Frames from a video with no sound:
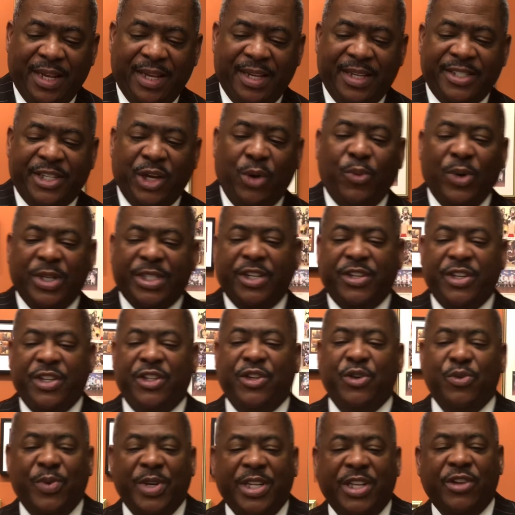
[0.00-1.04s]
So what do you
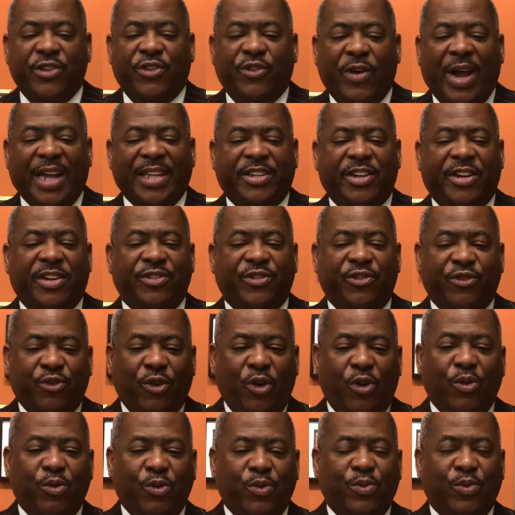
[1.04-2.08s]
do when you try to
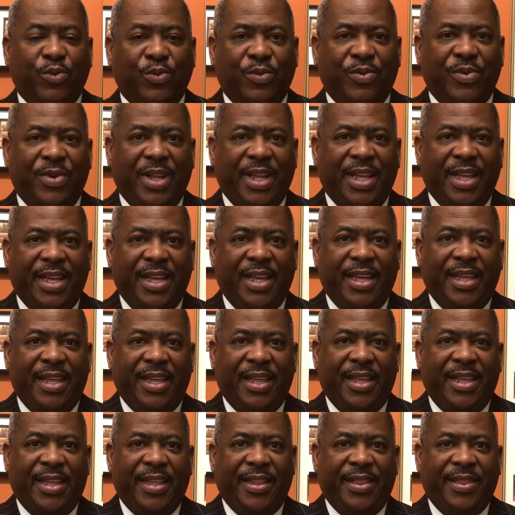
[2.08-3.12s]
control
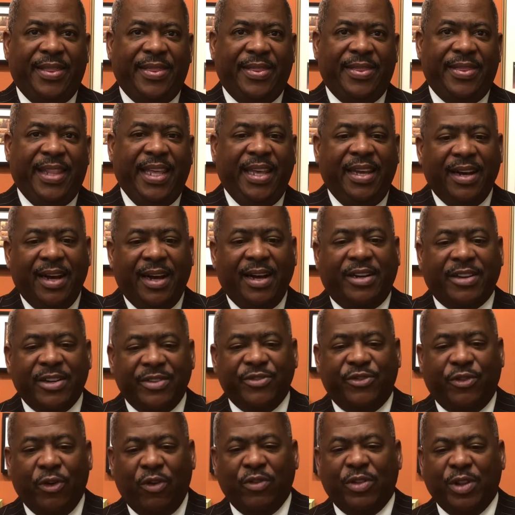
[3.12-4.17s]
the
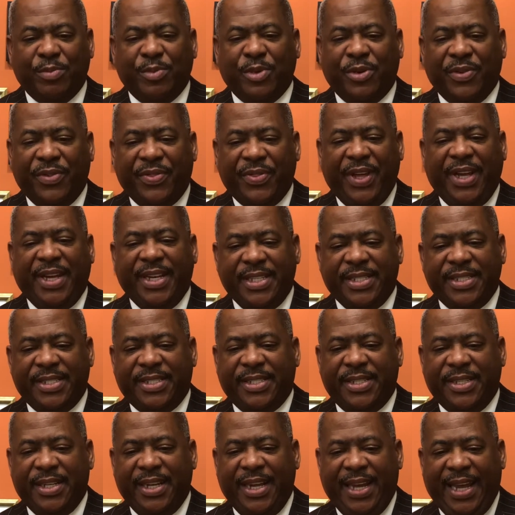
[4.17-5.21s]
uncontrollable
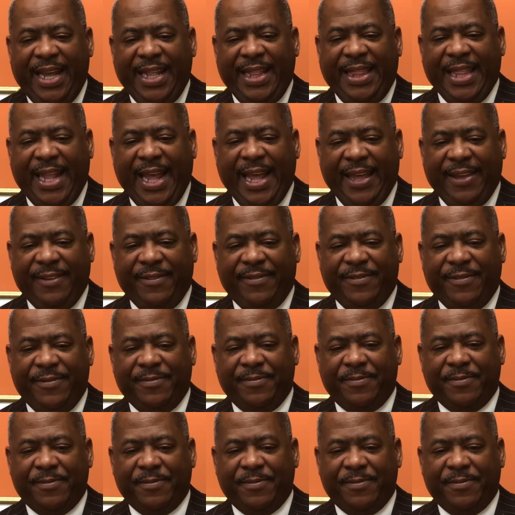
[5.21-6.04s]
things in life?